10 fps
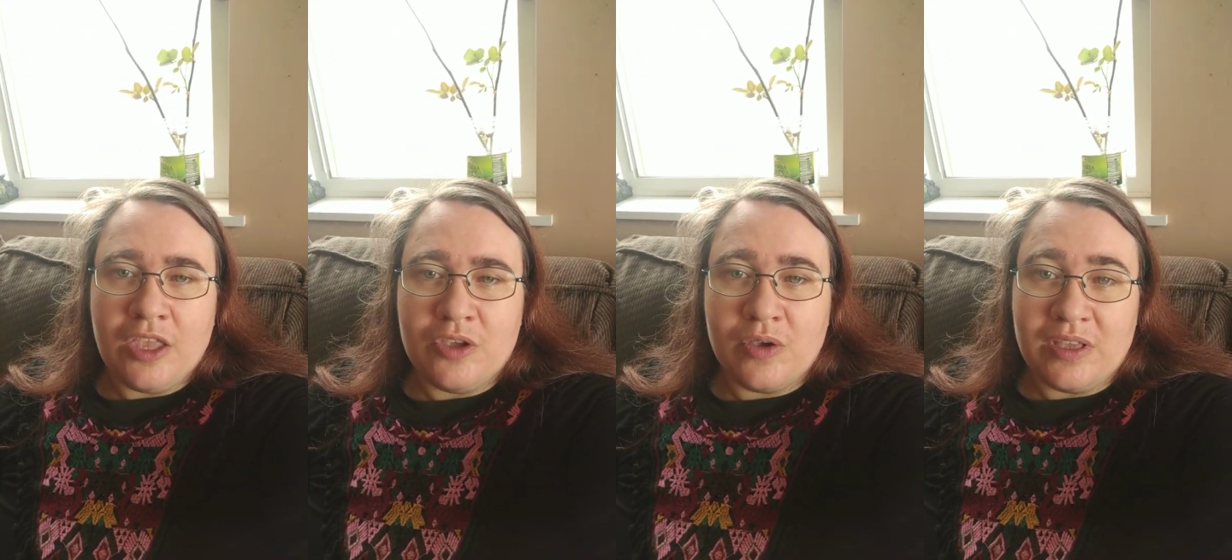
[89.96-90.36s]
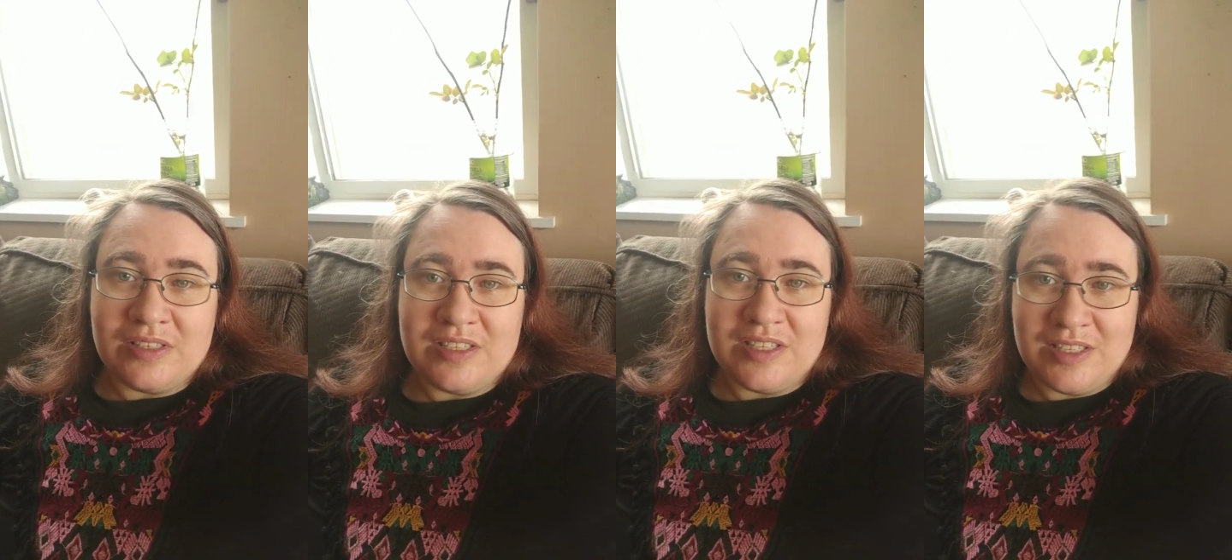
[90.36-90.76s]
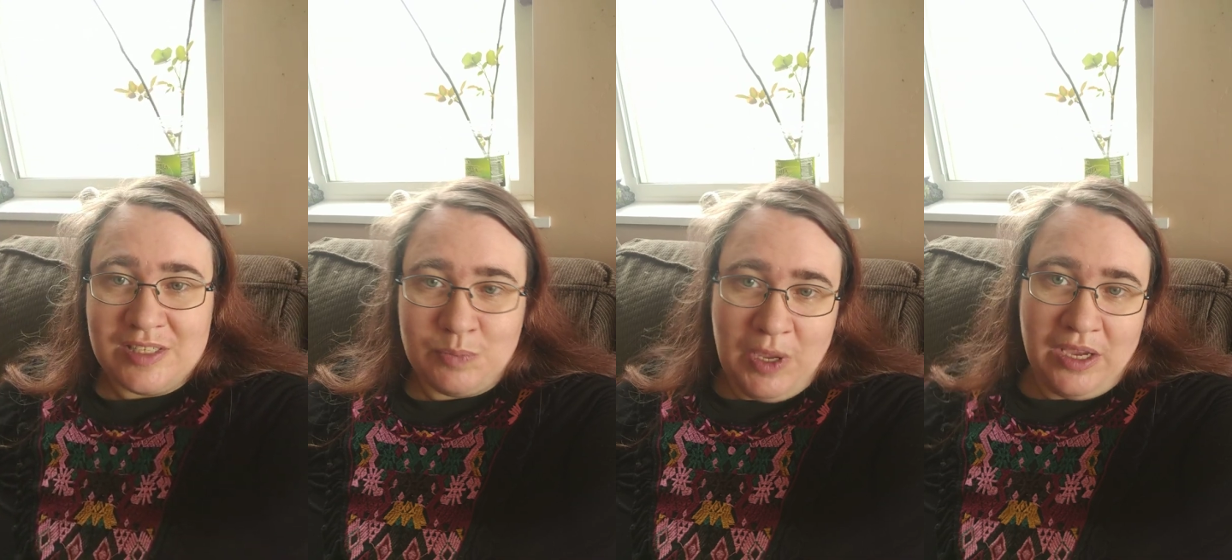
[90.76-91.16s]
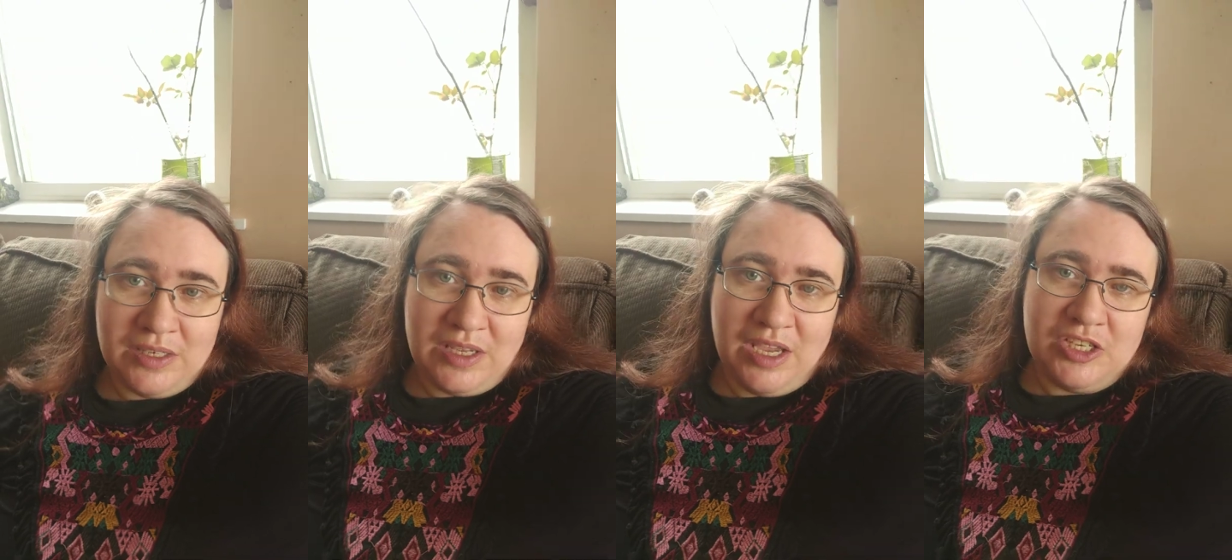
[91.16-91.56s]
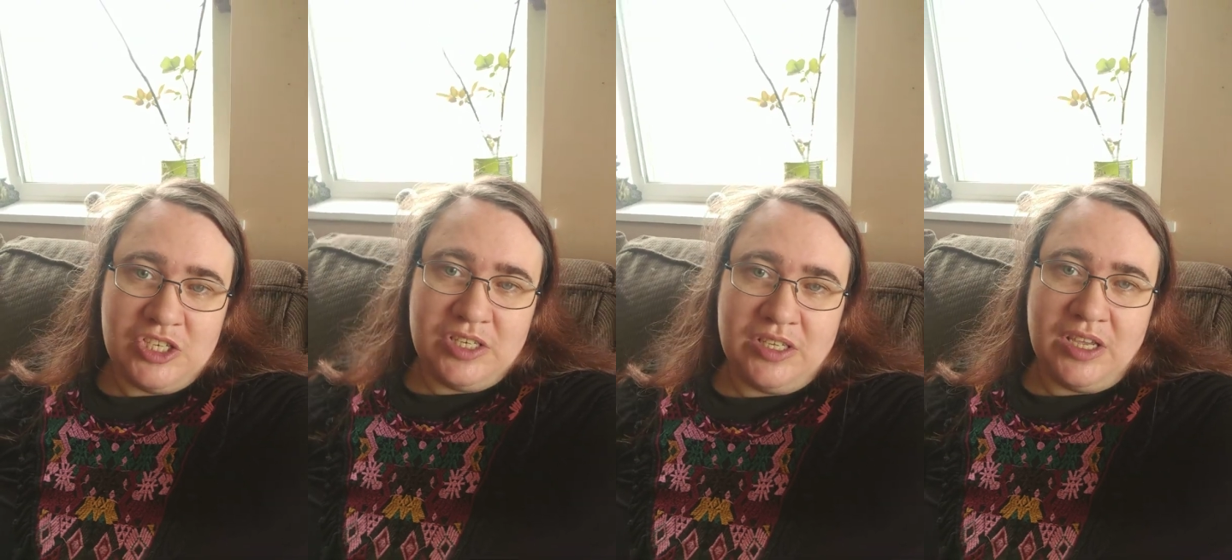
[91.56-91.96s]
You can suspect
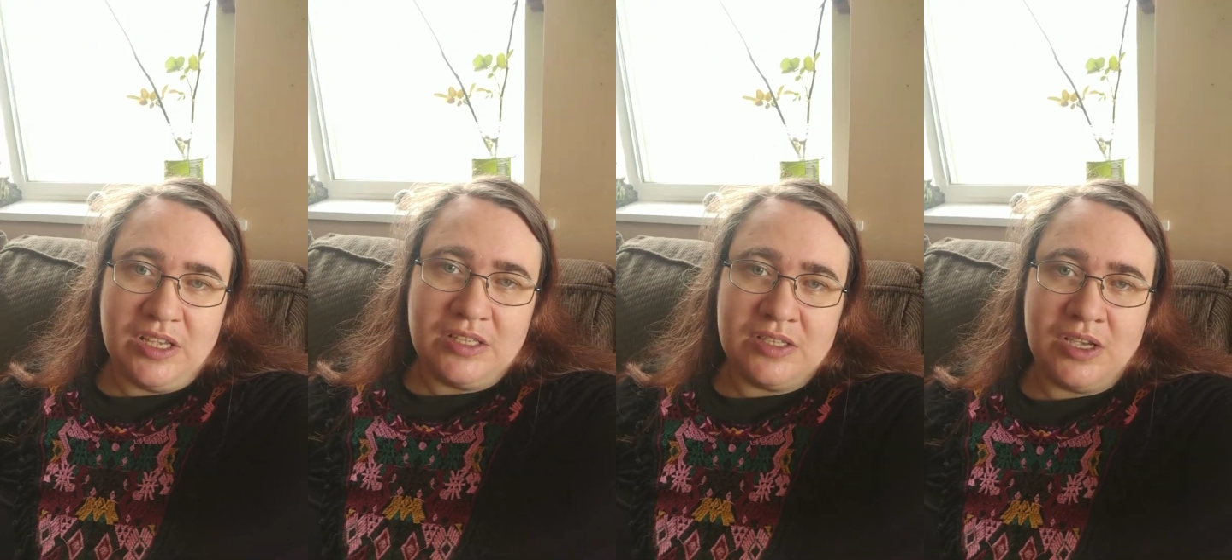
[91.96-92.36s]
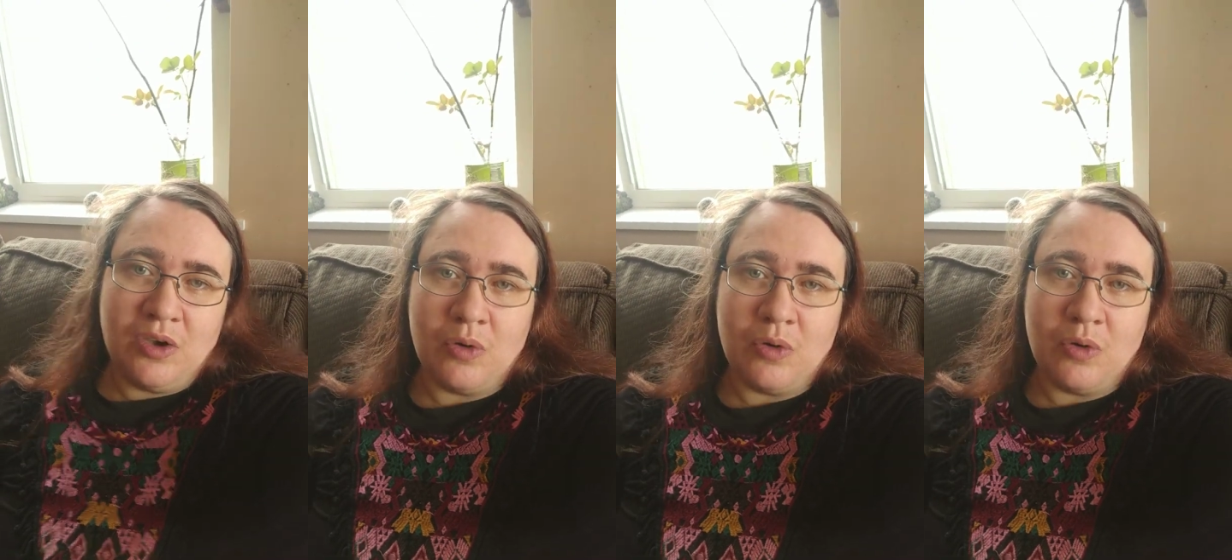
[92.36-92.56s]
hEDS